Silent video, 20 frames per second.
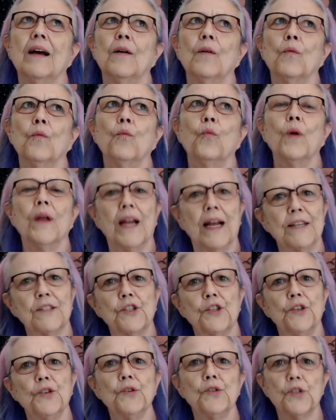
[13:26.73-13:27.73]
when I
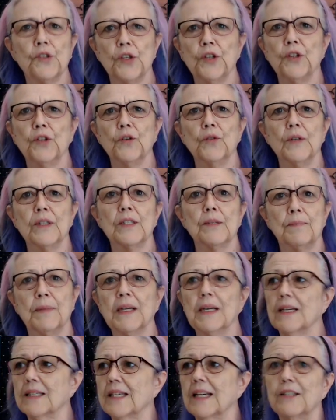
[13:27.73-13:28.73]
choose to, it's
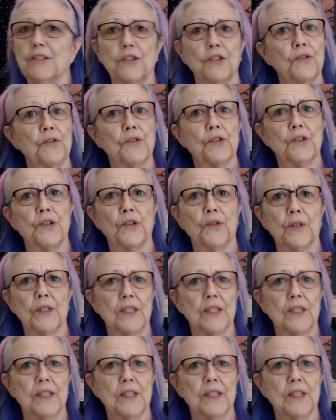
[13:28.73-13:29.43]
because I choose to.